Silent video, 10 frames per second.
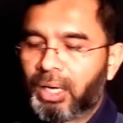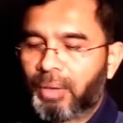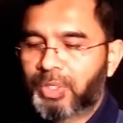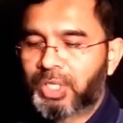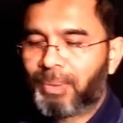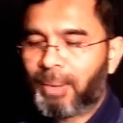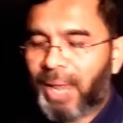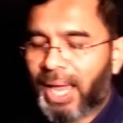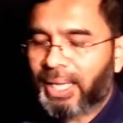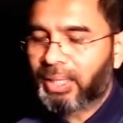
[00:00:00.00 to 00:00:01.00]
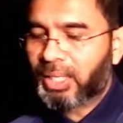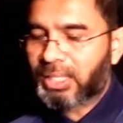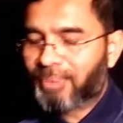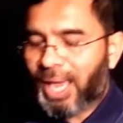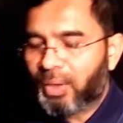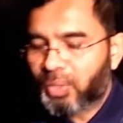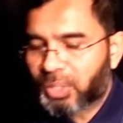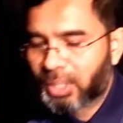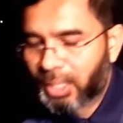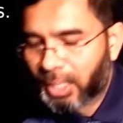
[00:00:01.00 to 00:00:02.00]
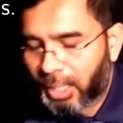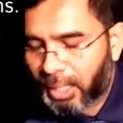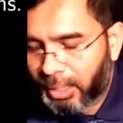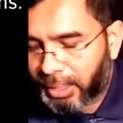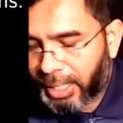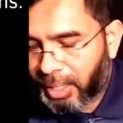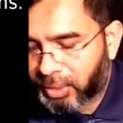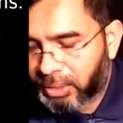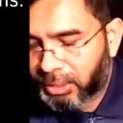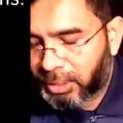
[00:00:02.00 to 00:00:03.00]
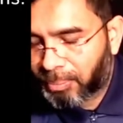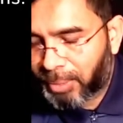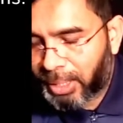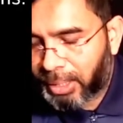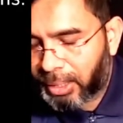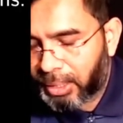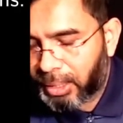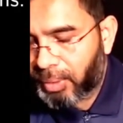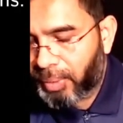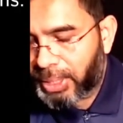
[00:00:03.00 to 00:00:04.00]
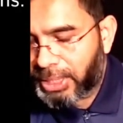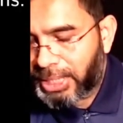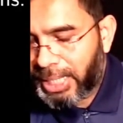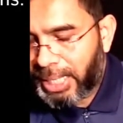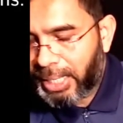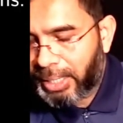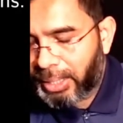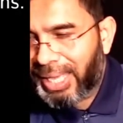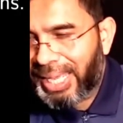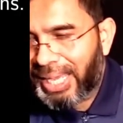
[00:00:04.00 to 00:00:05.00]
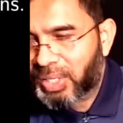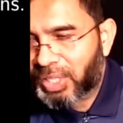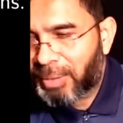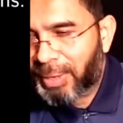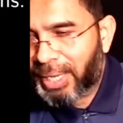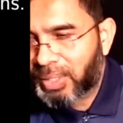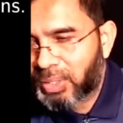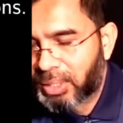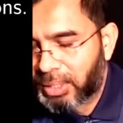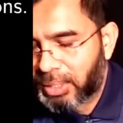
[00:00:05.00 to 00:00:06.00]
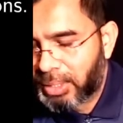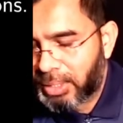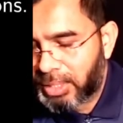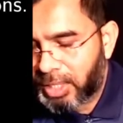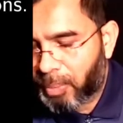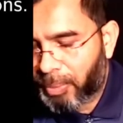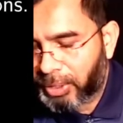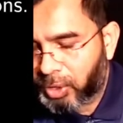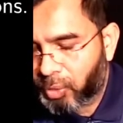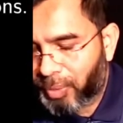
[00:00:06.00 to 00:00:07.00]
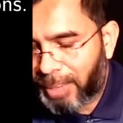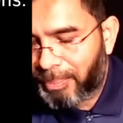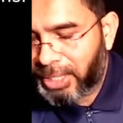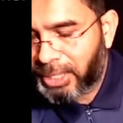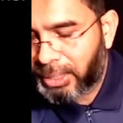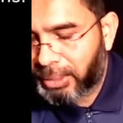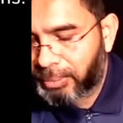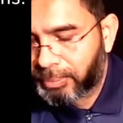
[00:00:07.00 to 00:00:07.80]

Now we simply plug in these values the Reynolds number where DE is given as 0.25 meter